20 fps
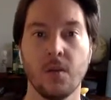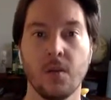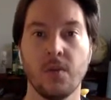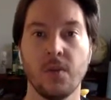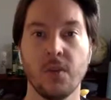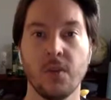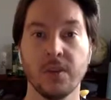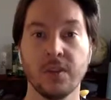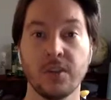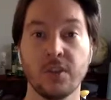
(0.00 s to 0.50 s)

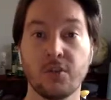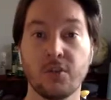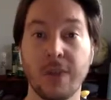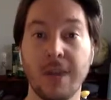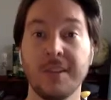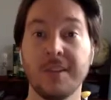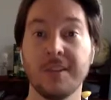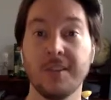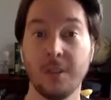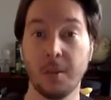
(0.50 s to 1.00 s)
the
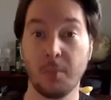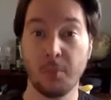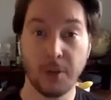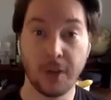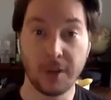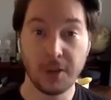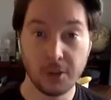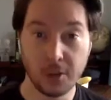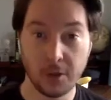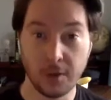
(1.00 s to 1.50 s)
stress and the
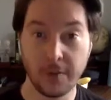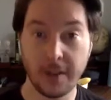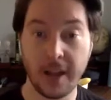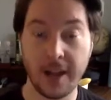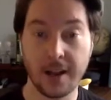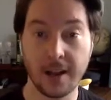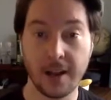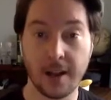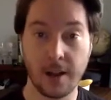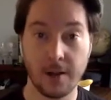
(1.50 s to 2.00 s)
pressure of
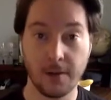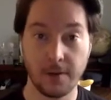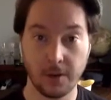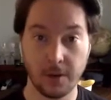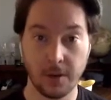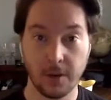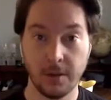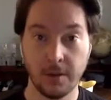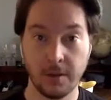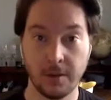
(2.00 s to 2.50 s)
getting
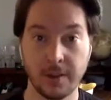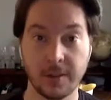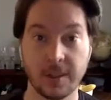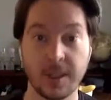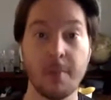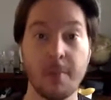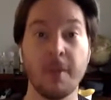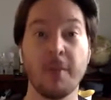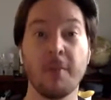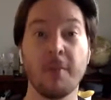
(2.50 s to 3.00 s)
covered that's
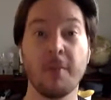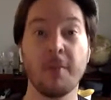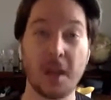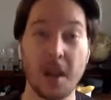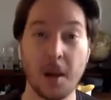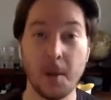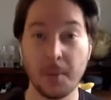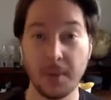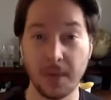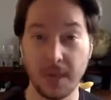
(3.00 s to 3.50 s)
coming from the
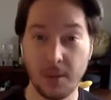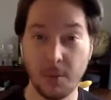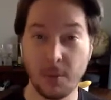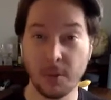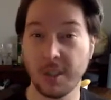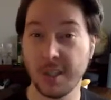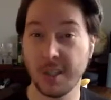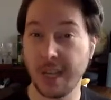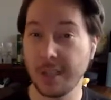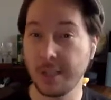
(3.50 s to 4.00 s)
company,
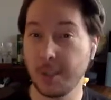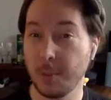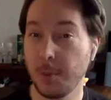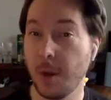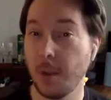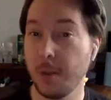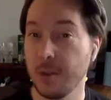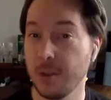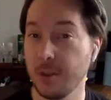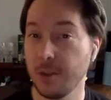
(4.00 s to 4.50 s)
which is actually
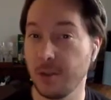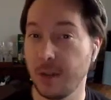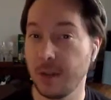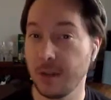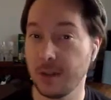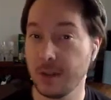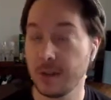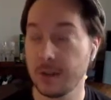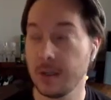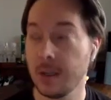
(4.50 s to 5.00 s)
probably
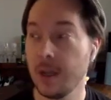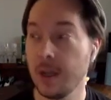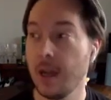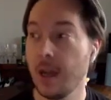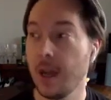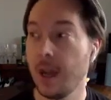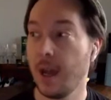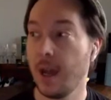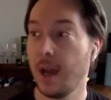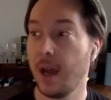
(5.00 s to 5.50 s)
stressed
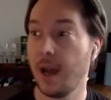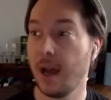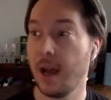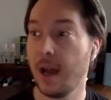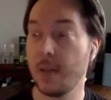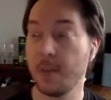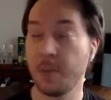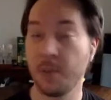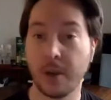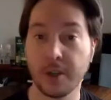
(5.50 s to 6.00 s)

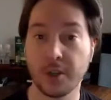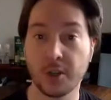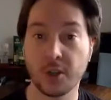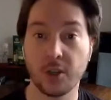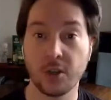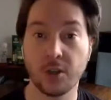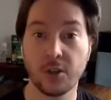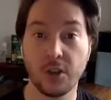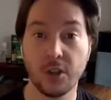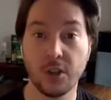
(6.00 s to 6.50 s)
and
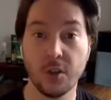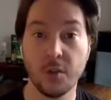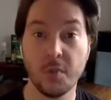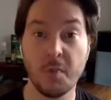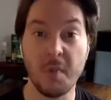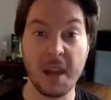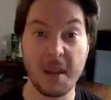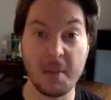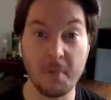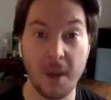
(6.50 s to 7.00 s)
pressured to
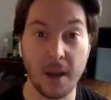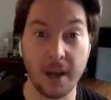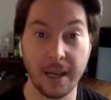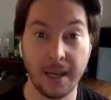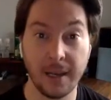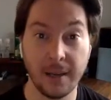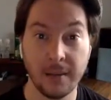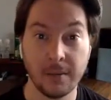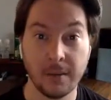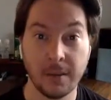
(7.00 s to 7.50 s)
make
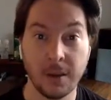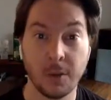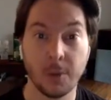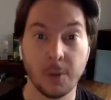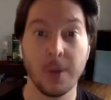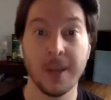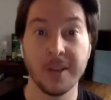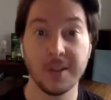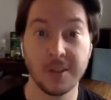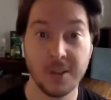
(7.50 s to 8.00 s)
money,
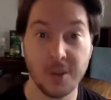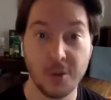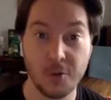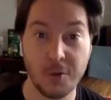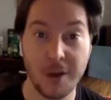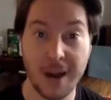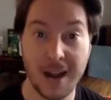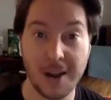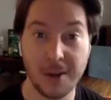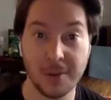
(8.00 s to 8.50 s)
raise a new
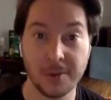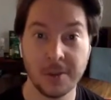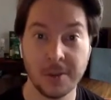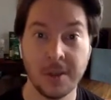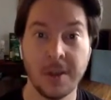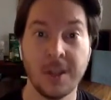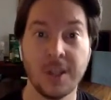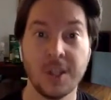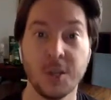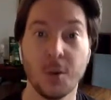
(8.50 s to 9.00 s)
round,
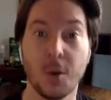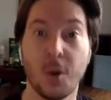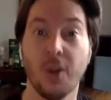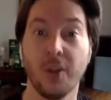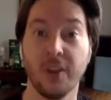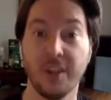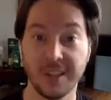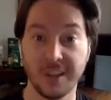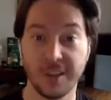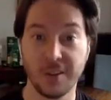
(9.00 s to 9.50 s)
do
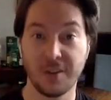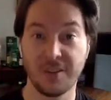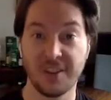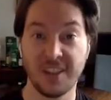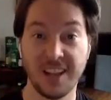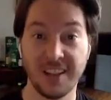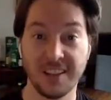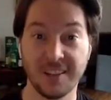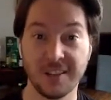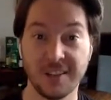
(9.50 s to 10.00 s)
all these other
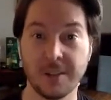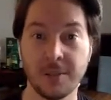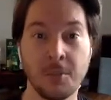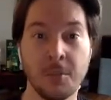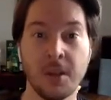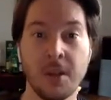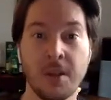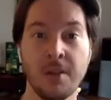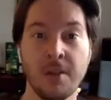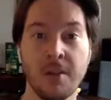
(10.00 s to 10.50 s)
things.
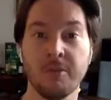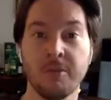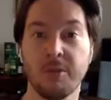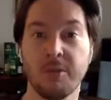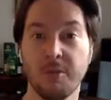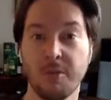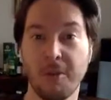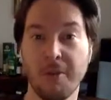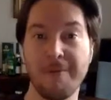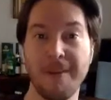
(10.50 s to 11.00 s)

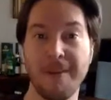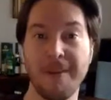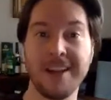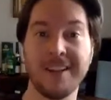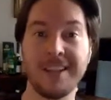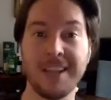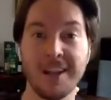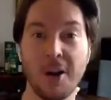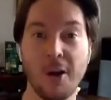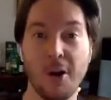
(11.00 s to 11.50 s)
So they're
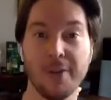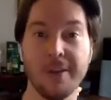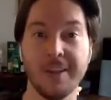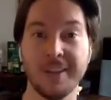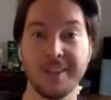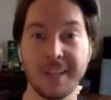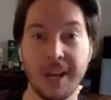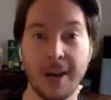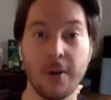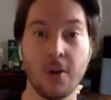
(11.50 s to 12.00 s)
venting all
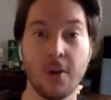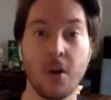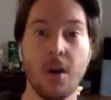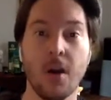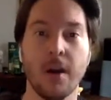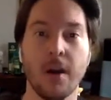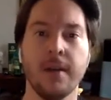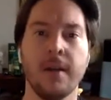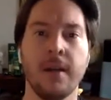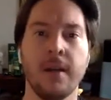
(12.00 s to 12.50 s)
this out
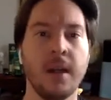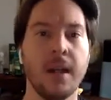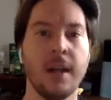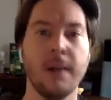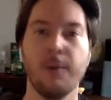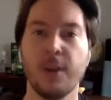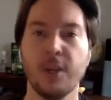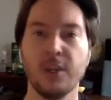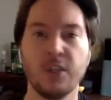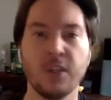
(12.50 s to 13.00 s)
on, if
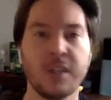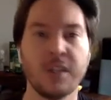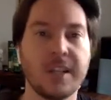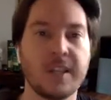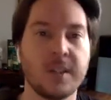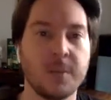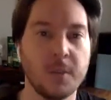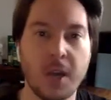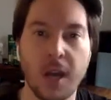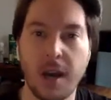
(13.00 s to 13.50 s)
we could just get
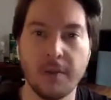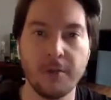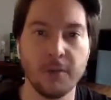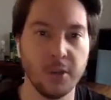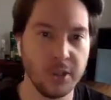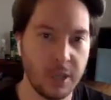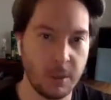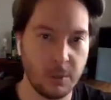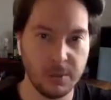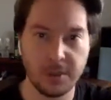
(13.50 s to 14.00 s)
some
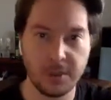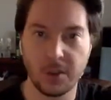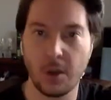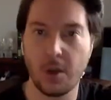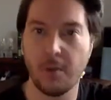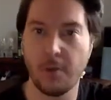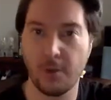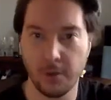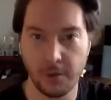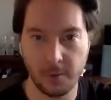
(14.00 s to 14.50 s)
coverage, that would
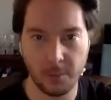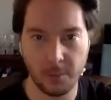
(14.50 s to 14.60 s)
solve all the